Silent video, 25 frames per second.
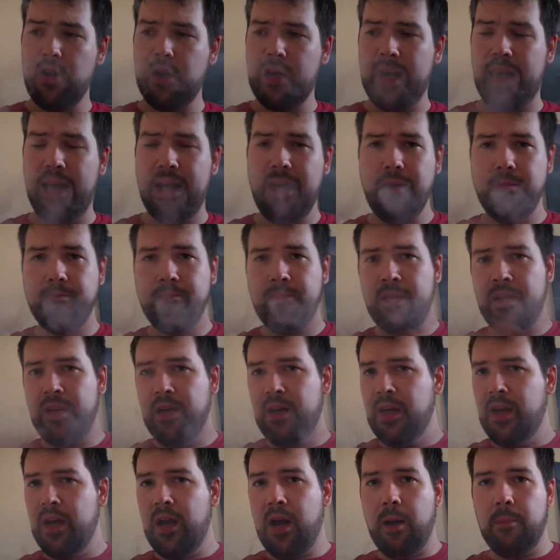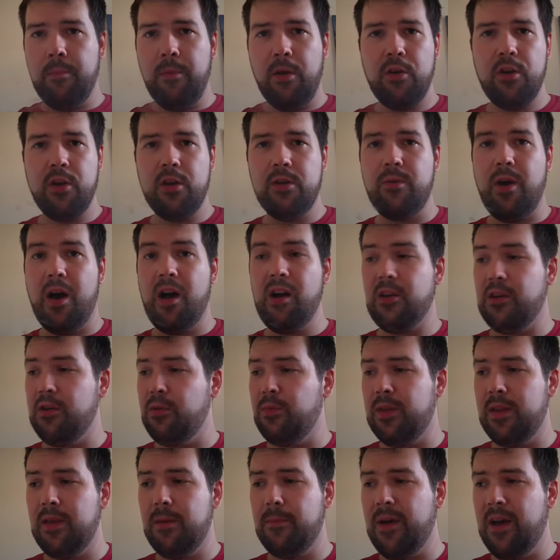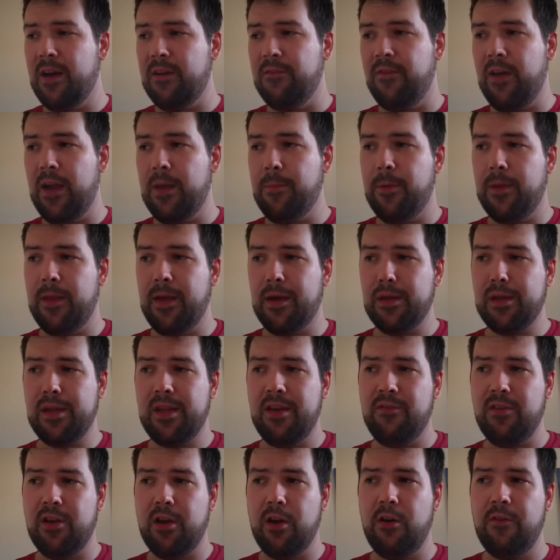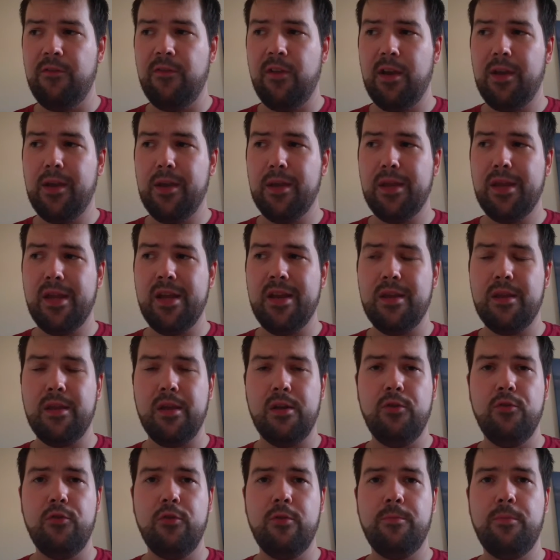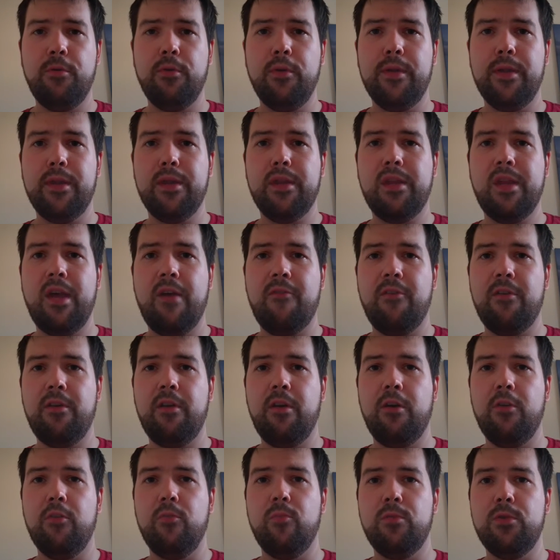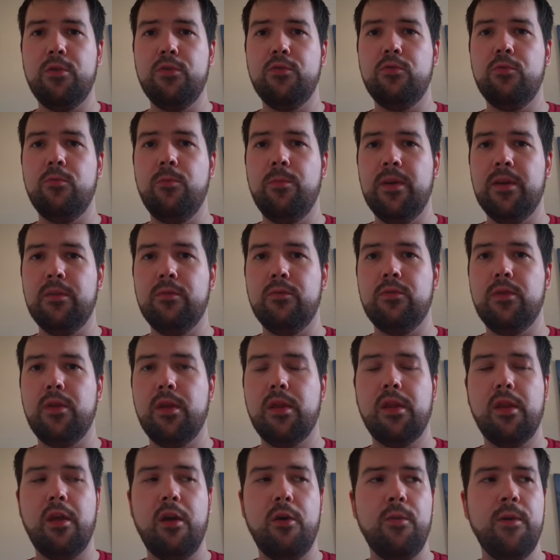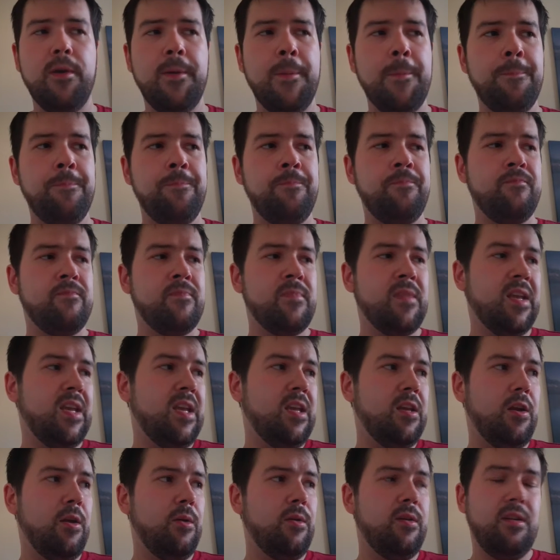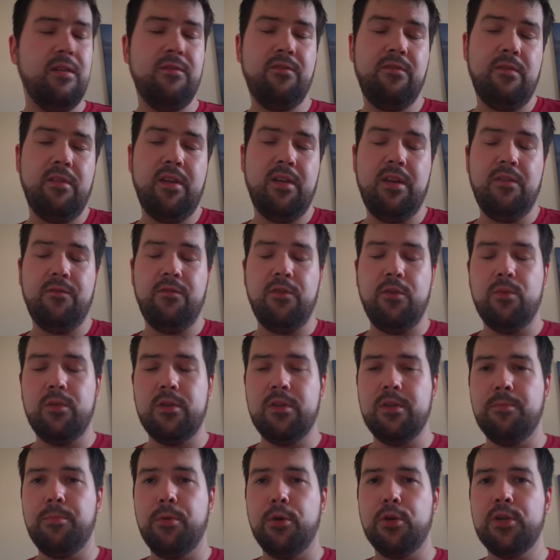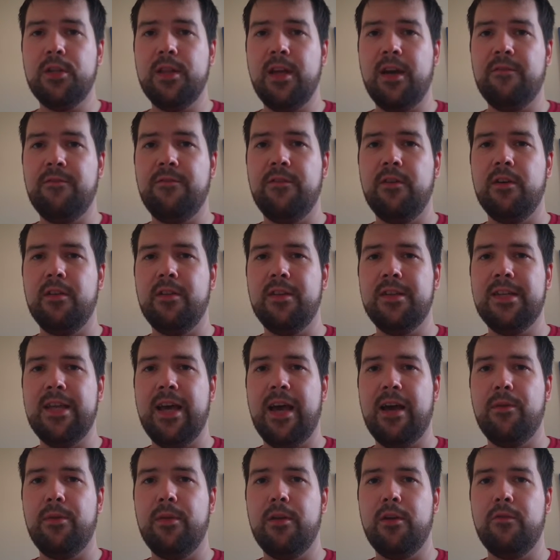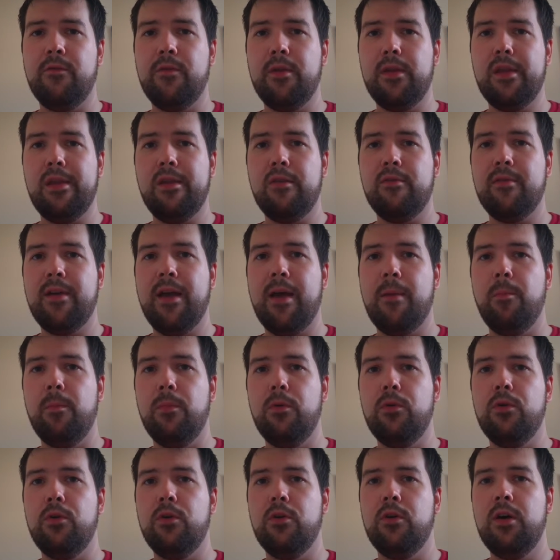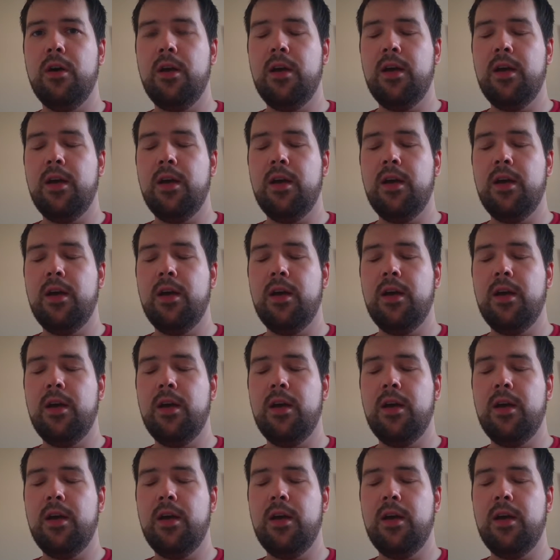Okay, I'm not going to argue with the amount of vapor that's giving off. Like I said, it's a 0.7 ohm dual build, so you know, if you were to push that further down, then obviously you'll get more